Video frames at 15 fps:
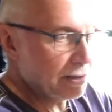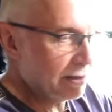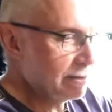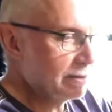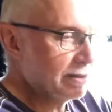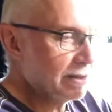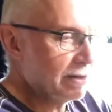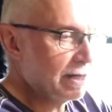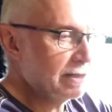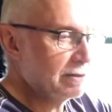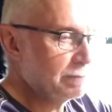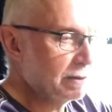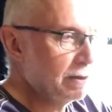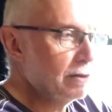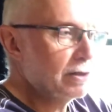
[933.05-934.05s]
sides,
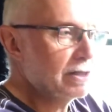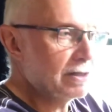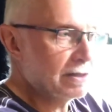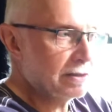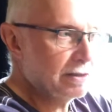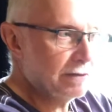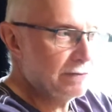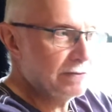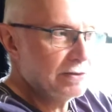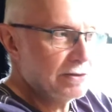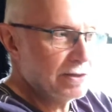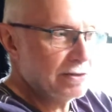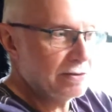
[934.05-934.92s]
but look at the difference